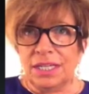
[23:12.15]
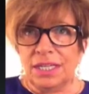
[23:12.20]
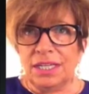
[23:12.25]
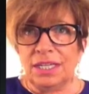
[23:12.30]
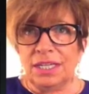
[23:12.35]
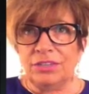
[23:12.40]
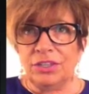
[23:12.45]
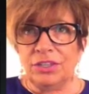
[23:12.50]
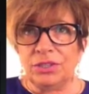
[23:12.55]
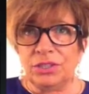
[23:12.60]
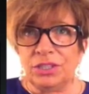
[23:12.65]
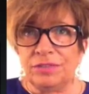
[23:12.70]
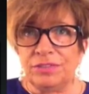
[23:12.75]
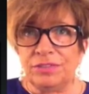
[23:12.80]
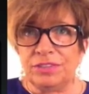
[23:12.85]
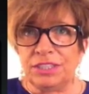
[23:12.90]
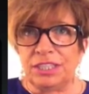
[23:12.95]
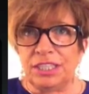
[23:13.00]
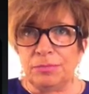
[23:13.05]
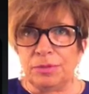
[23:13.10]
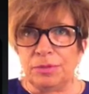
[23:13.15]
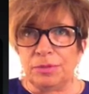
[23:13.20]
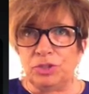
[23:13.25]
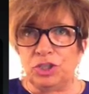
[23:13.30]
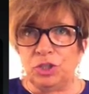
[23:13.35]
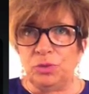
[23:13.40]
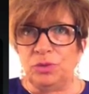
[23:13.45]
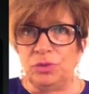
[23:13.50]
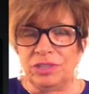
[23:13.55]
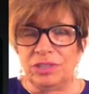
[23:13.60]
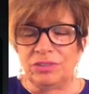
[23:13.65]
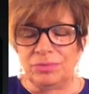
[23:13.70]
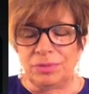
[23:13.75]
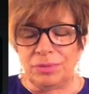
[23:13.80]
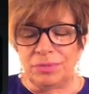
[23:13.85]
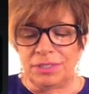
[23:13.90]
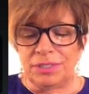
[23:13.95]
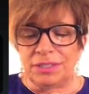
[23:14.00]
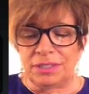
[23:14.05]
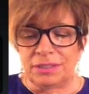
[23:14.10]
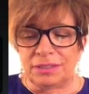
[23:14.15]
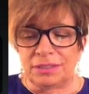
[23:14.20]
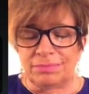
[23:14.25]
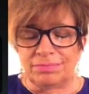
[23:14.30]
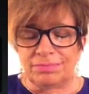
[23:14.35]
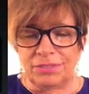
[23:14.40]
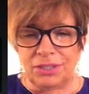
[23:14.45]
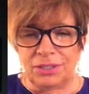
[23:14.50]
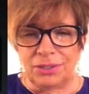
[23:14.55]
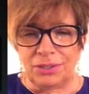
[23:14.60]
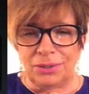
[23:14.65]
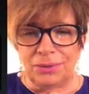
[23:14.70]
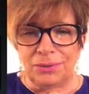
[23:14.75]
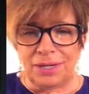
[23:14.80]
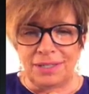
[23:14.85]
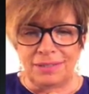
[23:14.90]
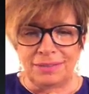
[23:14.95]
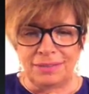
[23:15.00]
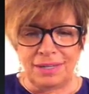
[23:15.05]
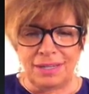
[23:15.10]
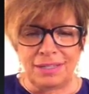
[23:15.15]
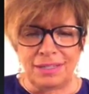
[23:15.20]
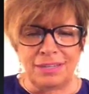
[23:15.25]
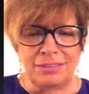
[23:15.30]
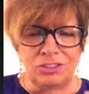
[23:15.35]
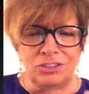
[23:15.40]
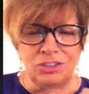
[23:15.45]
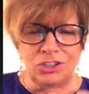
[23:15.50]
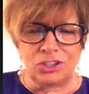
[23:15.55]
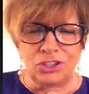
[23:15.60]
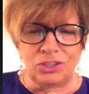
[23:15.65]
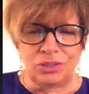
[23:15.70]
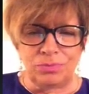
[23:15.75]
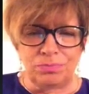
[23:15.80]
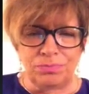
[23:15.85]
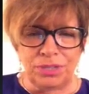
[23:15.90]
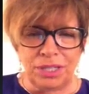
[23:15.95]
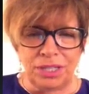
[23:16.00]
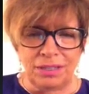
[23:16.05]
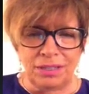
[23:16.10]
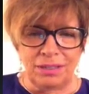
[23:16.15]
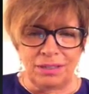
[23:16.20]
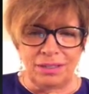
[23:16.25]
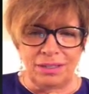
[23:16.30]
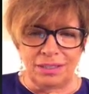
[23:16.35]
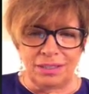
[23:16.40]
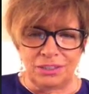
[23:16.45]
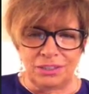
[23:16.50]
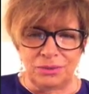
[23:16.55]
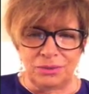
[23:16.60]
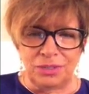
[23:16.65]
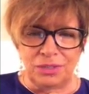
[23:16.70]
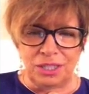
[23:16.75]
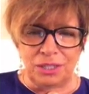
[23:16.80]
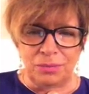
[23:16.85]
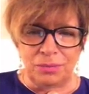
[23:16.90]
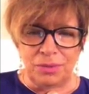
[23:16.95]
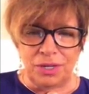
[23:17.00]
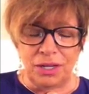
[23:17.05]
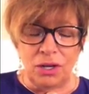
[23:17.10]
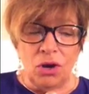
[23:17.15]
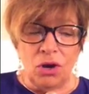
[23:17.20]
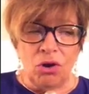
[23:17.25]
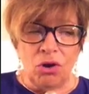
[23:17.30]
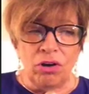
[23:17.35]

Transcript: I have low self esteem, but I'm doing this for my business, you know, and, and, and just plug along and do it anyway.